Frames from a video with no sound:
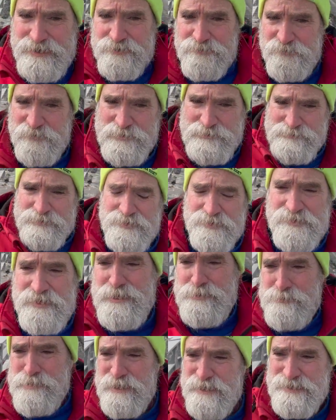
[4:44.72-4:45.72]
It's fairly
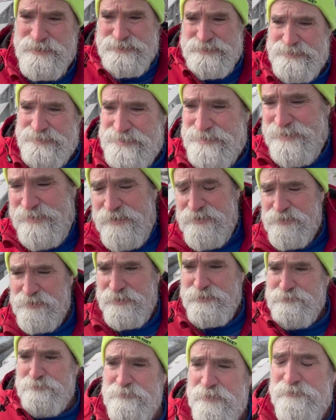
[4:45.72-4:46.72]
steep. Like I said,
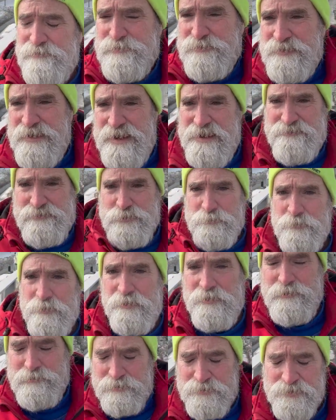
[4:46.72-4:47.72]
the river is navigable
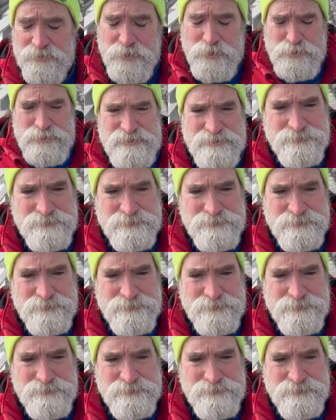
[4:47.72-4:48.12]
here. So,